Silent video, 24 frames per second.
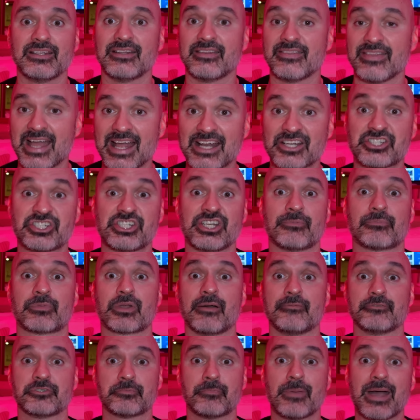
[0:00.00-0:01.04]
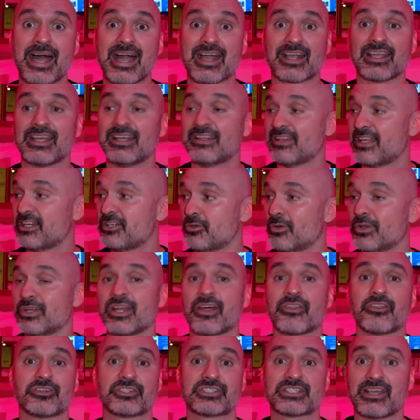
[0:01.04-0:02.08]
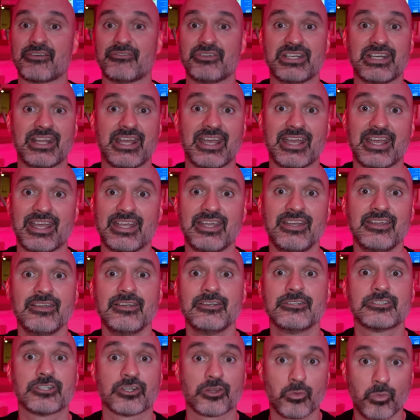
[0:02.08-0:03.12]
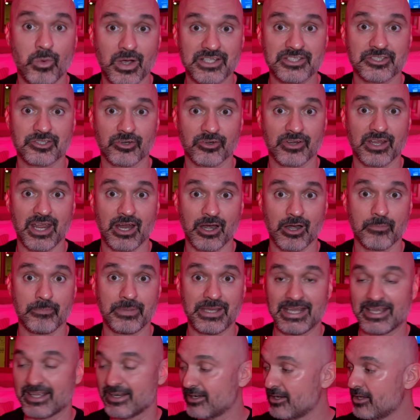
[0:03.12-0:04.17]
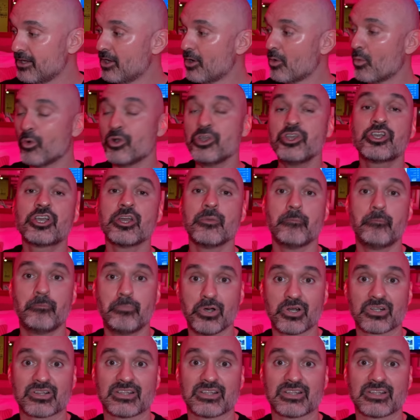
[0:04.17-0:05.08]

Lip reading: then that ship comes back and they do another 7-day to the Western Caribbean. Well, you can book